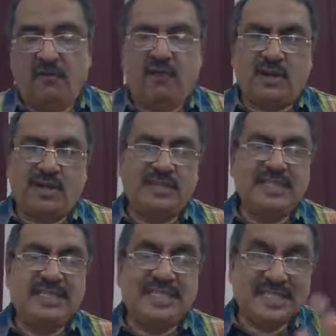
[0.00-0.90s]
What are
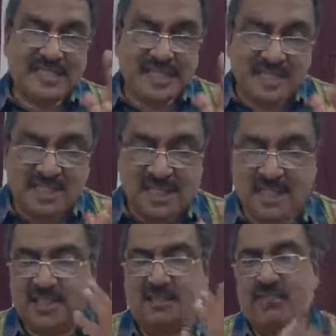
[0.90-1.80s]
the
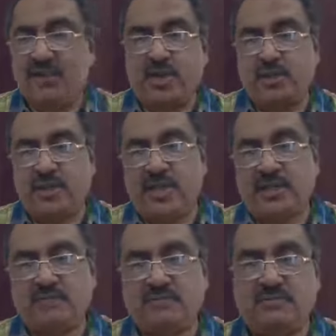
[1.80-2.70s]
essentials of a
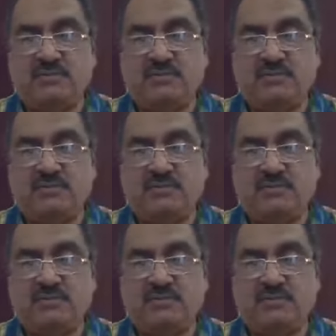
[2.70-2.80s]
documentation?